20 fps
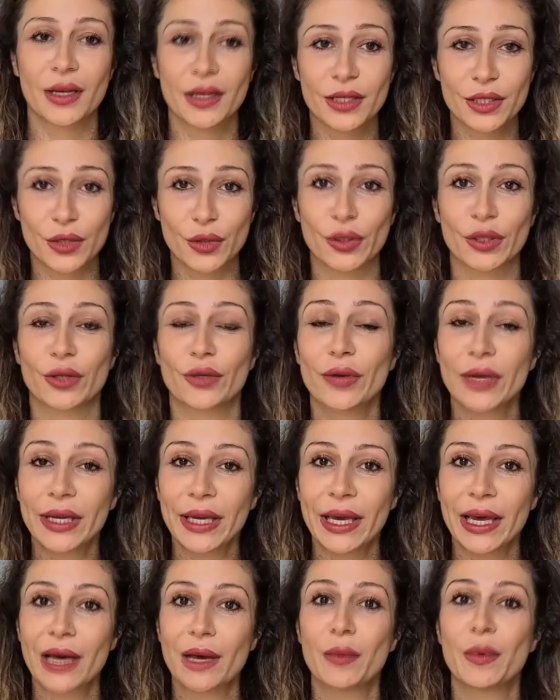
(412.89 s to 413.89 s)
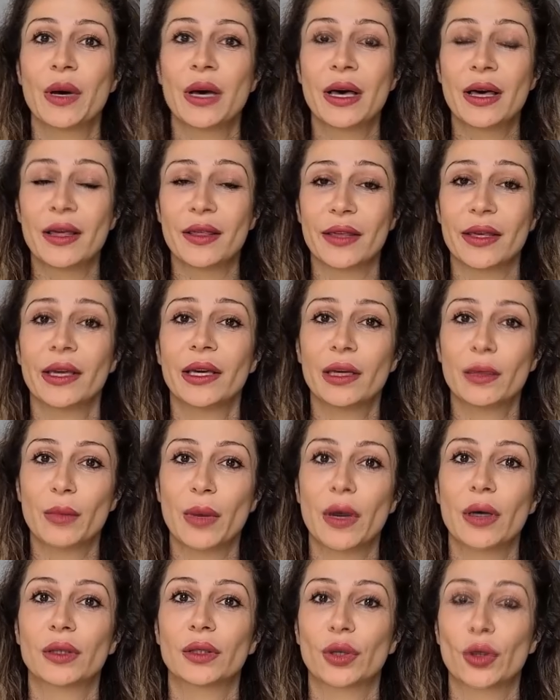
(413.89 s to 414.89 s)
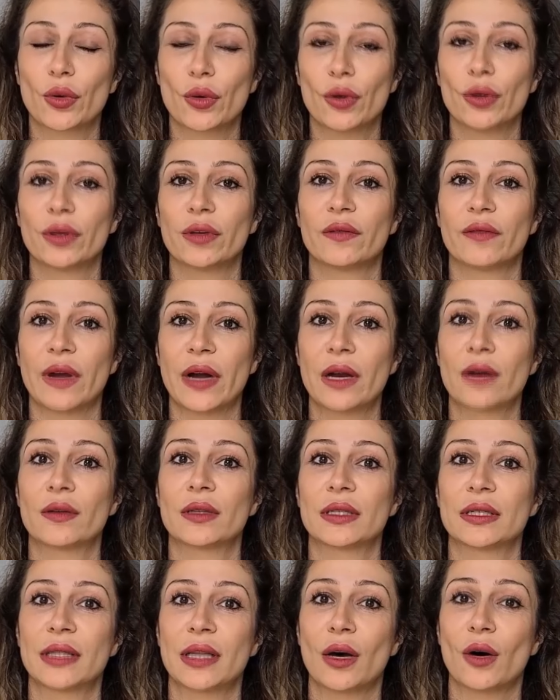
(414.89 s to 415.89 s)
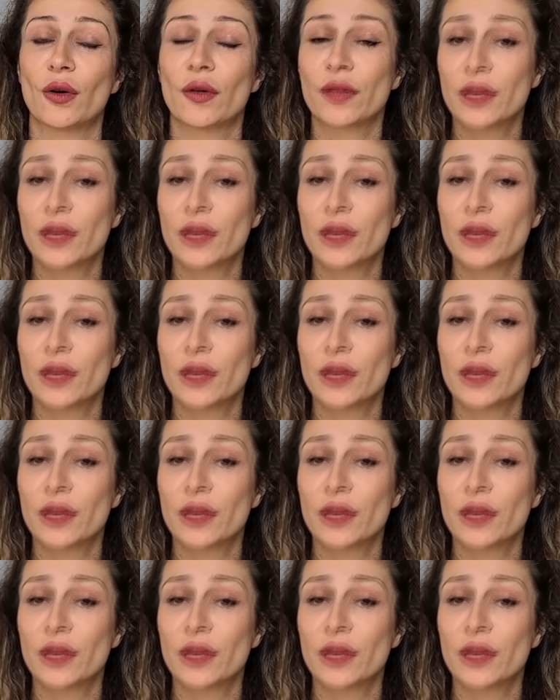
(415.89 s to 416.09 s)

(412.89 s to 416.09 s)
So in a recap, think about coronavirus now.